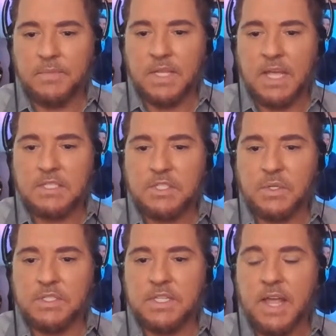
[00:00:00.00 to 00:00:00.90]
Yes,
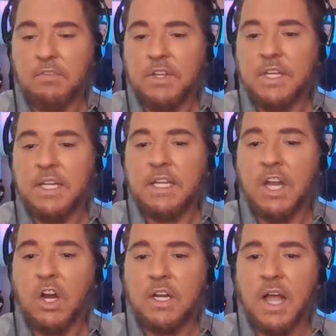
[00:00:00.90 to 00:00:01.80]
you can see everything in
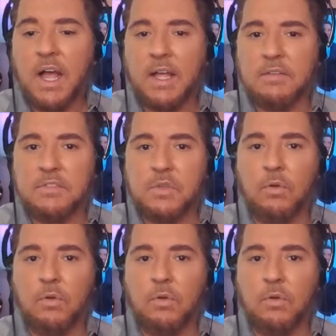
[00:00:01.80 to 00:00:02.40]
the archives,